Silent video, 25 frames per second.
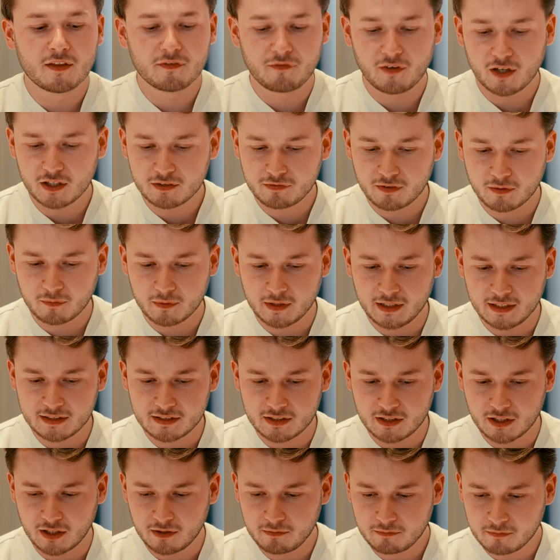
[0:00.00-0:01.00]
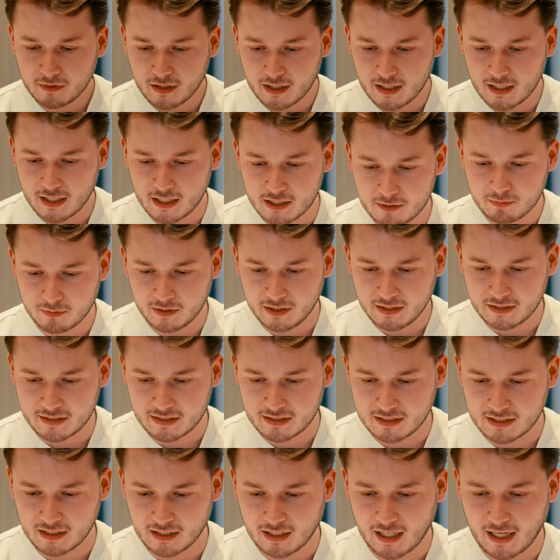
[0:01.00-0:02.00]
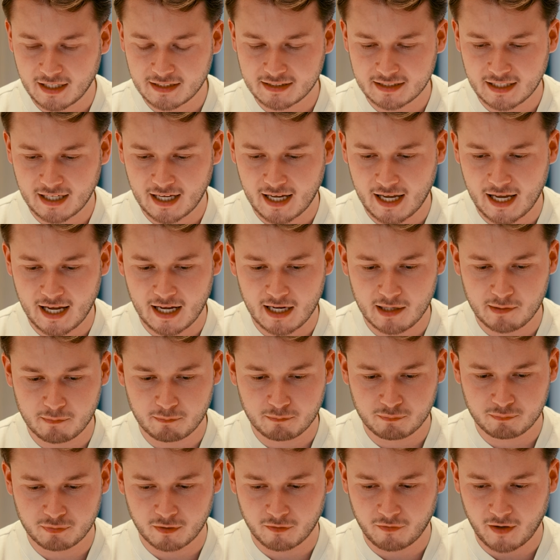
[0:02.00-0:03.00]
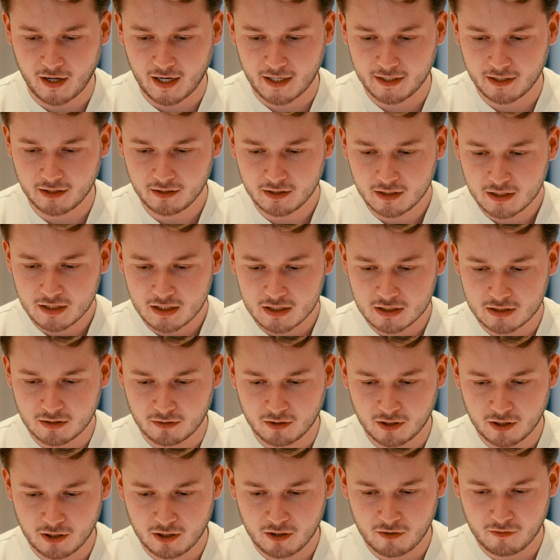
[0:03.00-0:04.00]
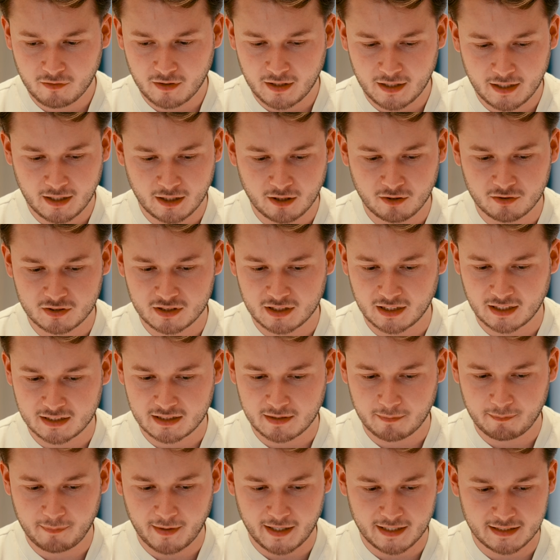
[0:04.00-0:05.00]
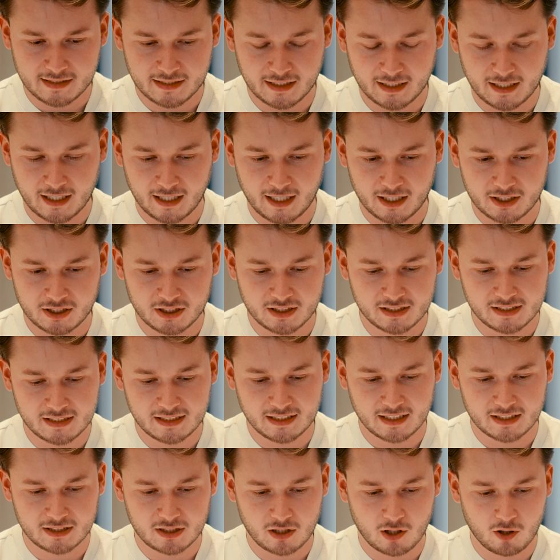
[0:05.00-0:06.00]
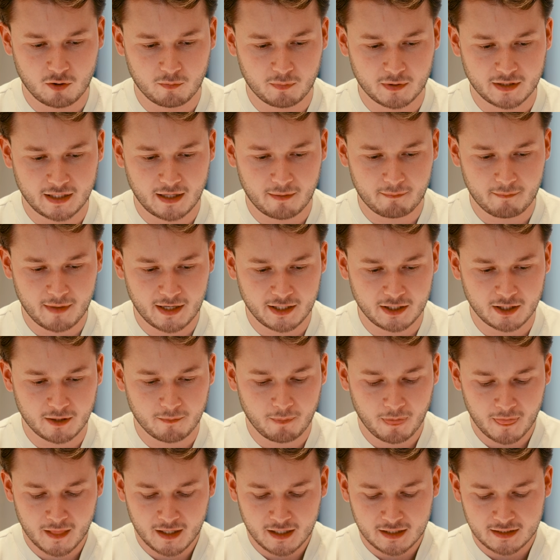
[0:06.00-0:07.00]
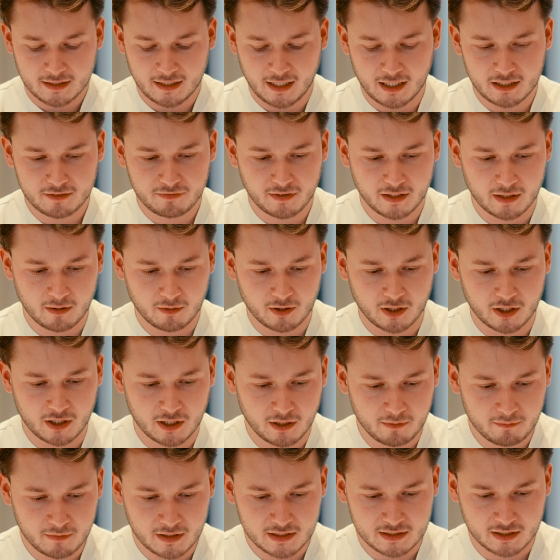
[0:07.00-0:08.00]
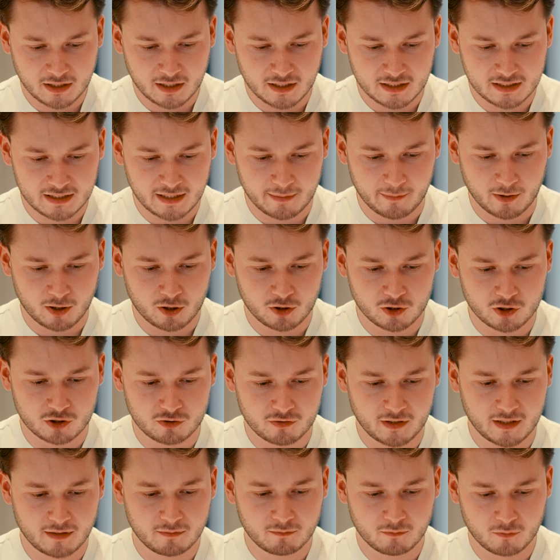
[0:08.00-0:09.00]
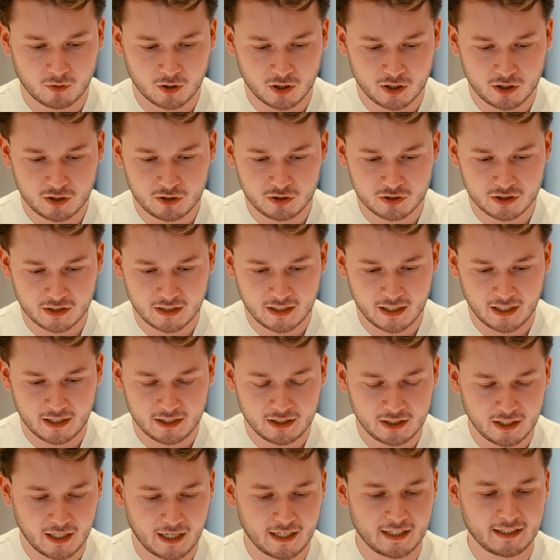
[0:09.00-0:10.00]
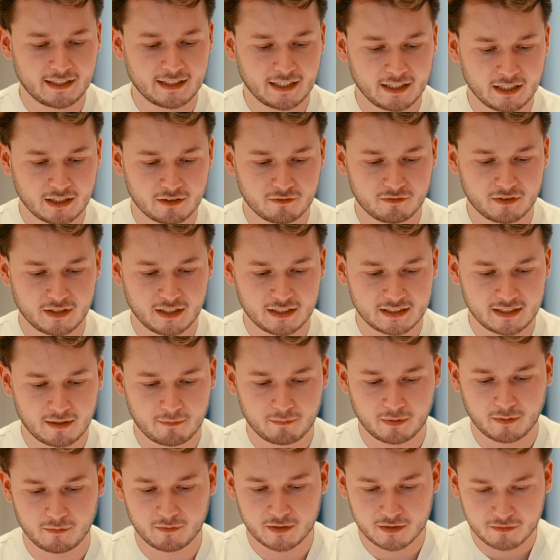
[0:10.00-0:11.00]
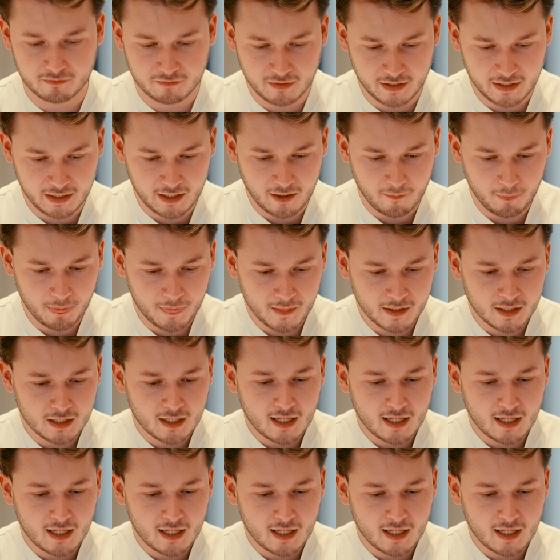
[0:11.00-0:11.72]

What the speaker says: The first thing we need to do is we need to select a provider. So I'm gonna go over here and go select a basic, and as you can see, that's open that menu. The next thing I'm gonna do is I'm gonna select my country. We're gonna use United Kingdom for the example of this video.